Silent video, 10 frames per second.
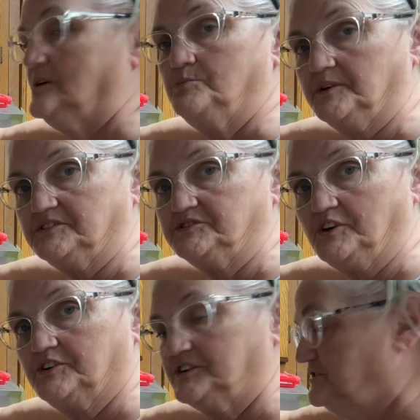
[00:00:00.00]
but it's
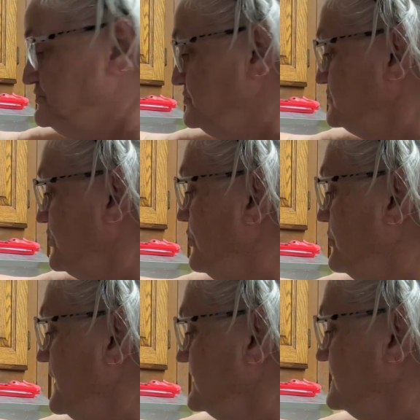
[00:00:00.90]
not going to do it the whole
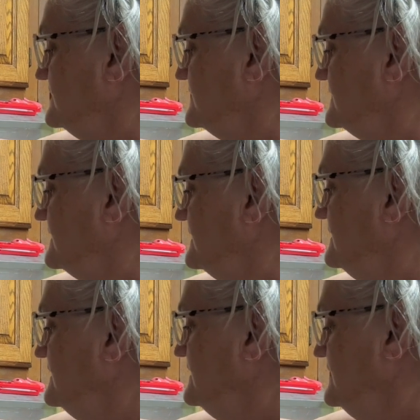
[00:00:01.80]
way.
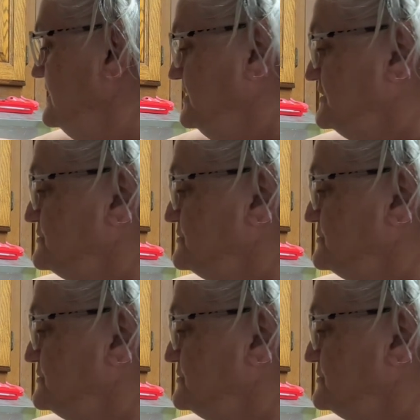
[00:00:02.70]
This